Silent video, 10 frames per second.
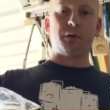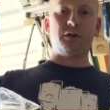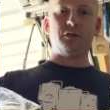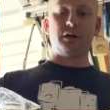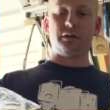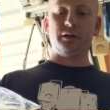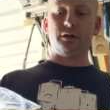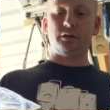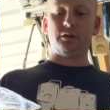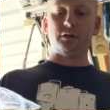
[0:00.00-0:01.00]
basically
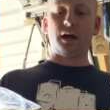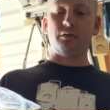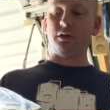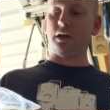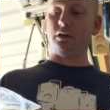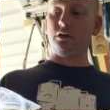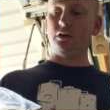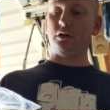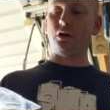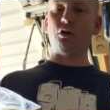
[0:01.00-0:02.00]
is the same thing.
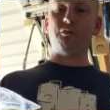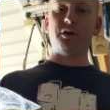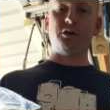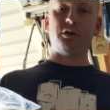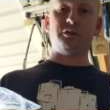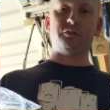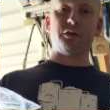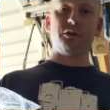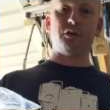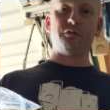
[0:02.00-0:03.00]
Your healthy yeast
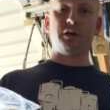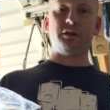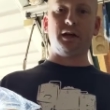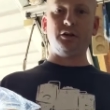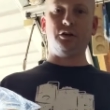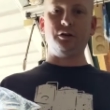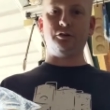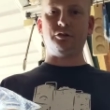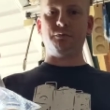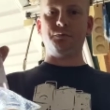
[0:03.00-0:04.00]
feed off your dead
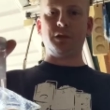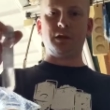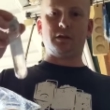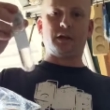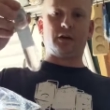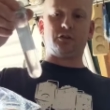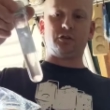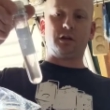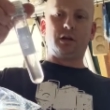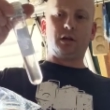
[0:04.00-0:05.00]
yeast.
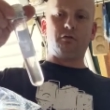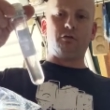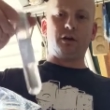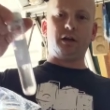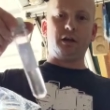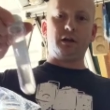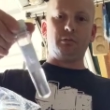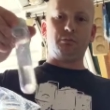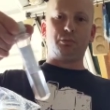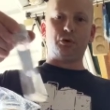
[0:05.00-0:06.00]
Thus, if we
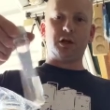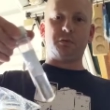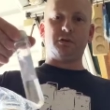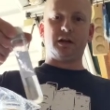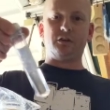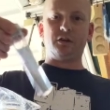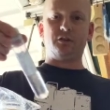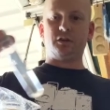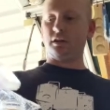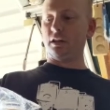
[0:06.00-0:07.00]
put a heap of dead
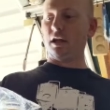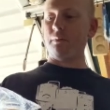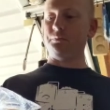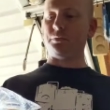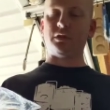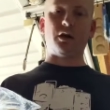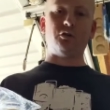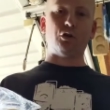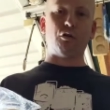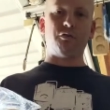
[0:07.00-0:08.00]
yeast in there,
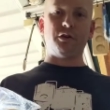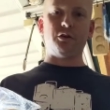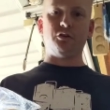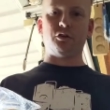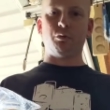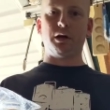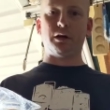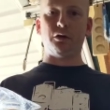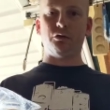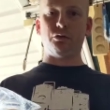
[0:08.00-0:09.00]
those healthy yeast that we're
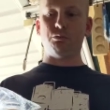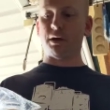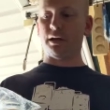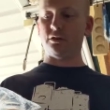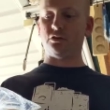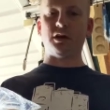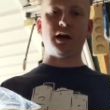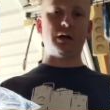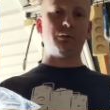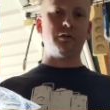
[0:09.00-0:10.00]
going to make a
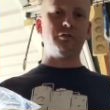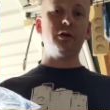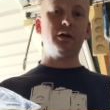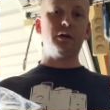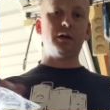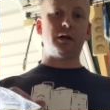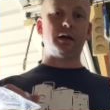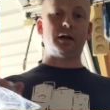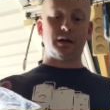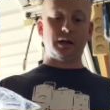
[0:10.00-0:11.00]
starter with,
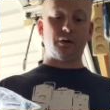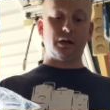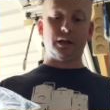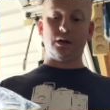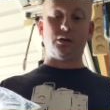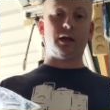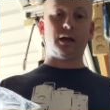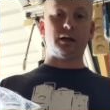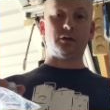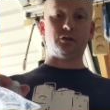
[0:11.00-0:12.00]
they're going to go in there and
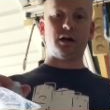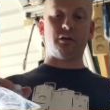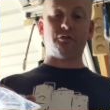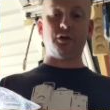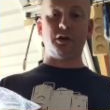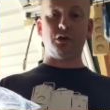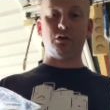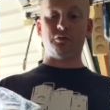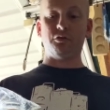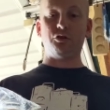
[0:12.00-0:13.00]
they're going to start feeding
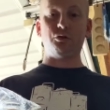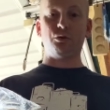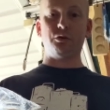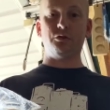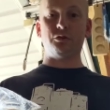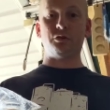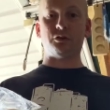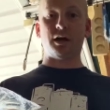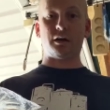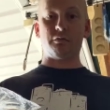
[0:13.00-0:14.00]
off the sugars and
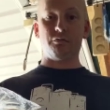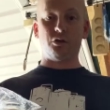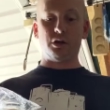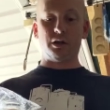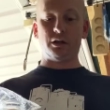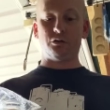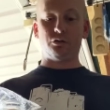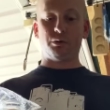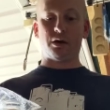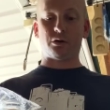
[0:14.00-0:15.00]
start converting it
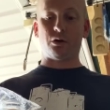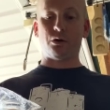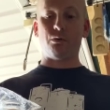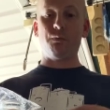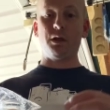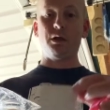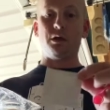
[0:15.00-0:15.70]
to alcohol,